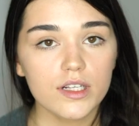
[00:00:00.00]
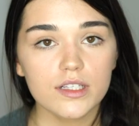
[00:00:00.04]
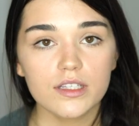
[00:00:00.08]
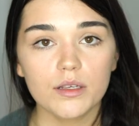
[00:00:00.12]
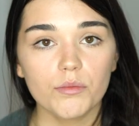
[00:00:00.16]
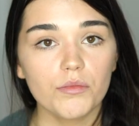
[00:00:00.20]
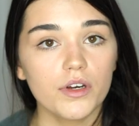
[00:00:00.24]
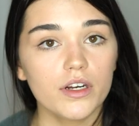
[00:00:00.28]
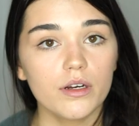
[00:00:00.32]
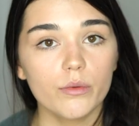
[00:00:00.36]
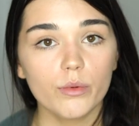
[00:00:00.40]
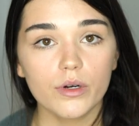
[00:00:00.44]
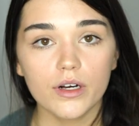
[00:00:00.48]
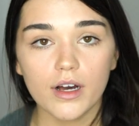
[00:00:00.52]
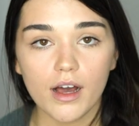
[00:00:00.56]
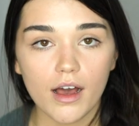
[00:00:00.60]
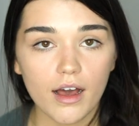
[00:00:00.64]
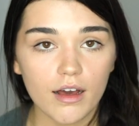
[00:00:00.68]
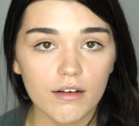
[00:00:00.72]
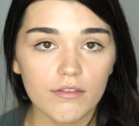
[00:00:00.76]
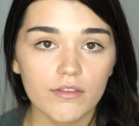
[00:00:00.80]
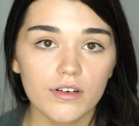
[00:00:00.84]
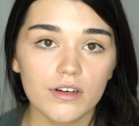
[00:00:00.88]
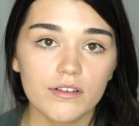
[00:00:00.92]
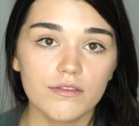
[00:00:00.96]
somebody will
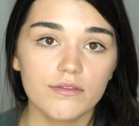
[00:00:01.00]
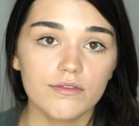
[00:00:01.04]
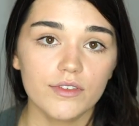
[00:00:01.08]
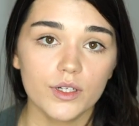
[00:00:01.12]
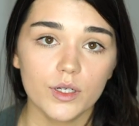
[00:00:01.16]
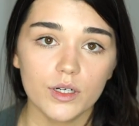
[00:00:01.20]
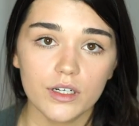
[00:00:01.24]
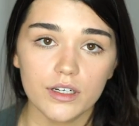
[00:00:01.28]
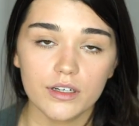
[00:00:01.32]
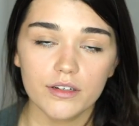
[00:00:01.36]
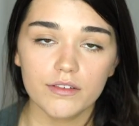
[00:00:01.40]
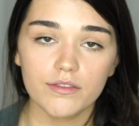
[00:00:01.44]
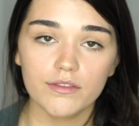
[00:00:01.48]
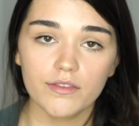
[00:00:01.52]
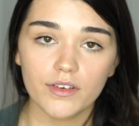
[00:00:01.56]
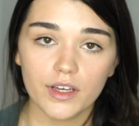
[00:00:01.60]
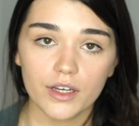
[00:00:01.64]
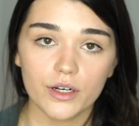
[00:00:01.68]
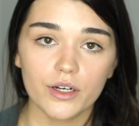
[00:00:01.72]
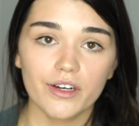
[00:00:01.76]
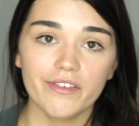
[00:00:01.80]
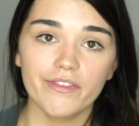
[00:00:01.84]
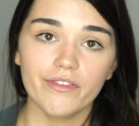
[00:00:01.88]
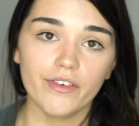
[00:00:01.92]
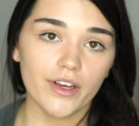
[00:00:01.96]
have a very,
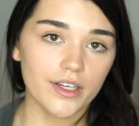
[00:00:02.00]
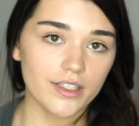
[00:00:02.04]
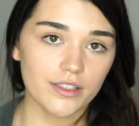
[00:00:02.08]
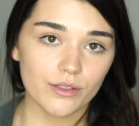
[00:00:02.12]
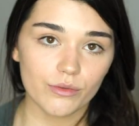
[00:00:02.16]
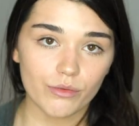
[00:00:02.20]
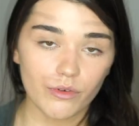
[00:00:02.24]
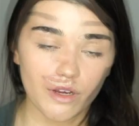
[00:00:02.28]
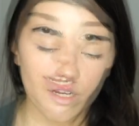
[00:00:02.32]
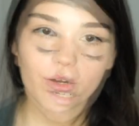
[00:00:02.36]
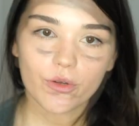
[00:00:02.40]
very fast one.